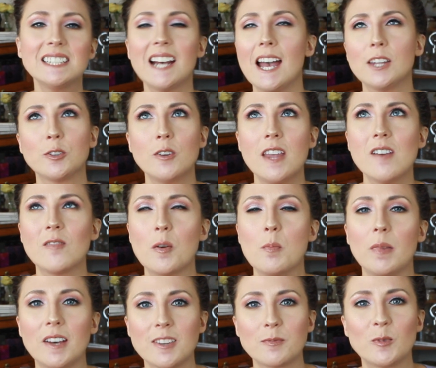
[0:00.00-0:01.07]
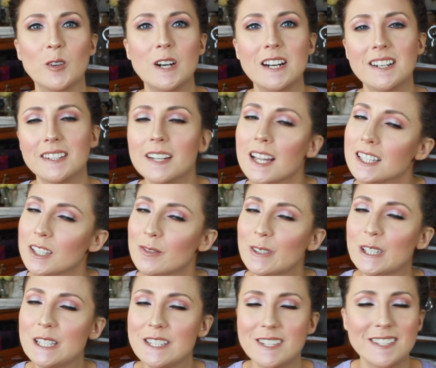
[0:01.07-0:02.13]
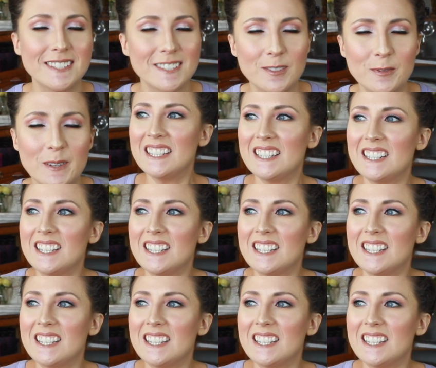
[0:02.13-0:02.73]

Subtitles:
I learned that from Beth Moore. I love her, she's so funny.